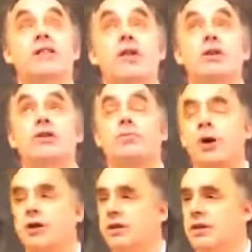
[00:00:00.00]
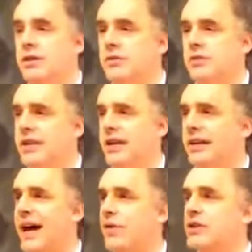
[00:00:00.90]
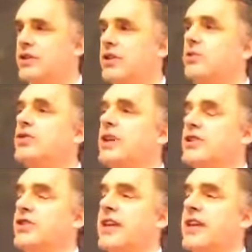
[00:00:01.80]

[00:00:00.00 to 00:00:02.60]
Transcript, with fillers: It's also part of the systems that allow us to do such